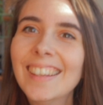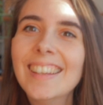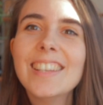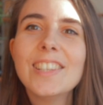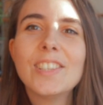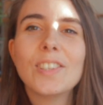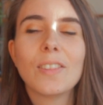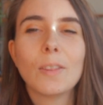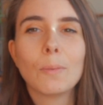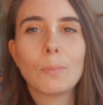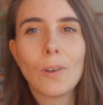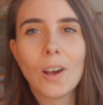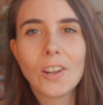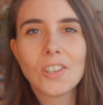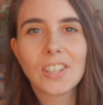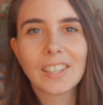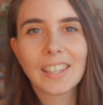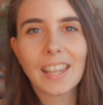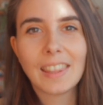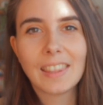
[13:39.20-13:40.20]
So the
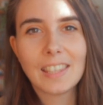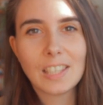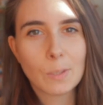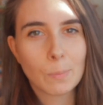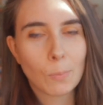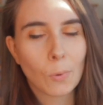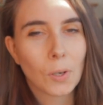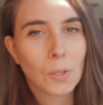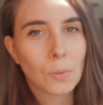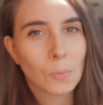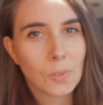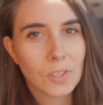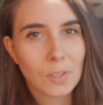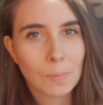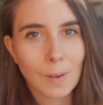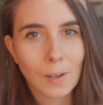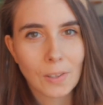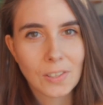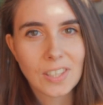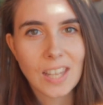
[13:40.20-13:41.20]
project at this point was
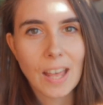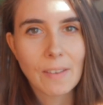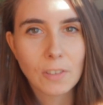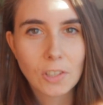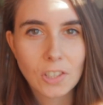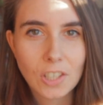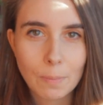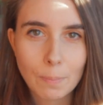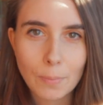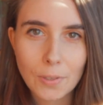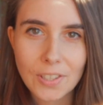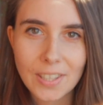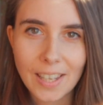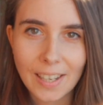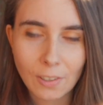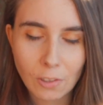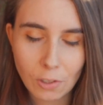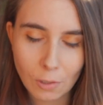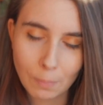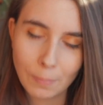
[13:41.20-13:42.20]
about
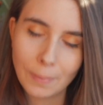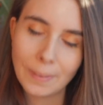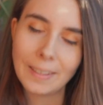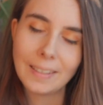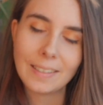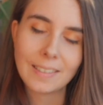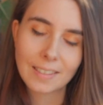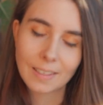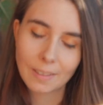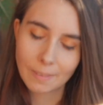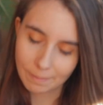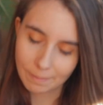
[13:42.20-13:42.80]
70% complete.